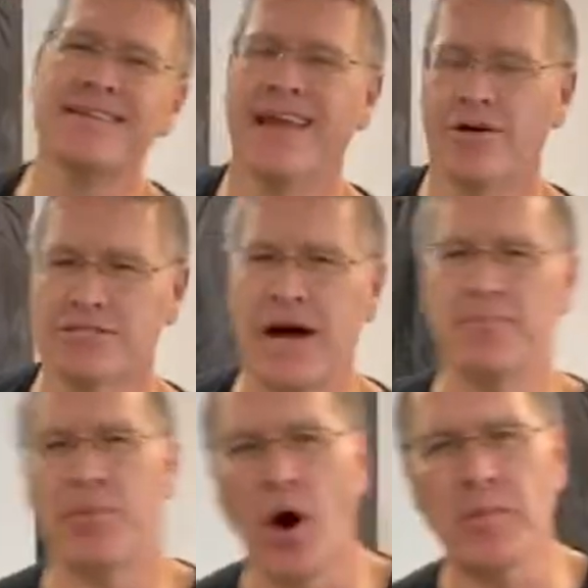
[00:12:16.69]
Now,
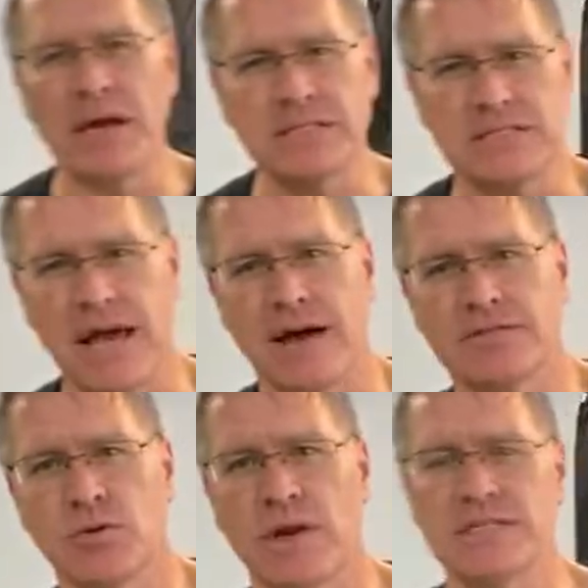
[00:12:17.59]
Jap Bo means staff,
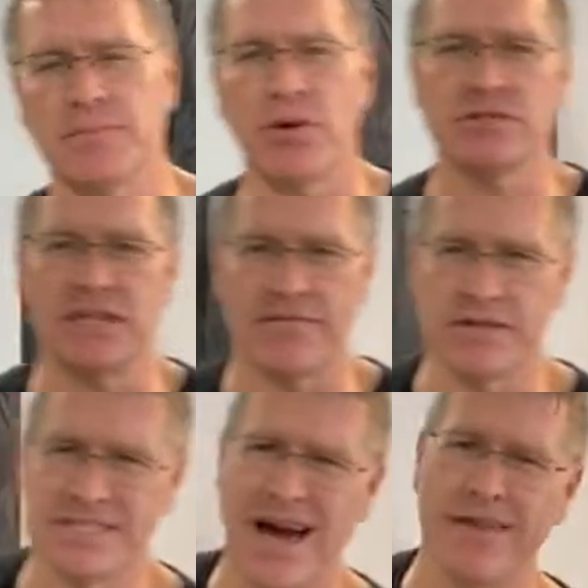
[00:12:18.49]
so when I say Bo staff,
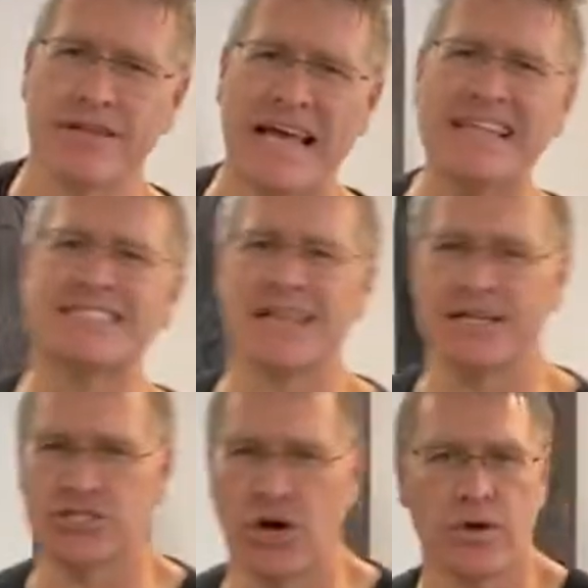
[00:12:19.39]
that's kind of an
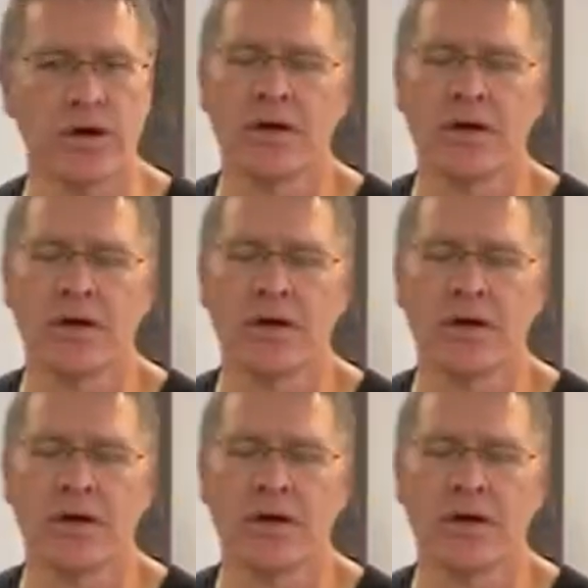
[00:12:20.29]
inside joke.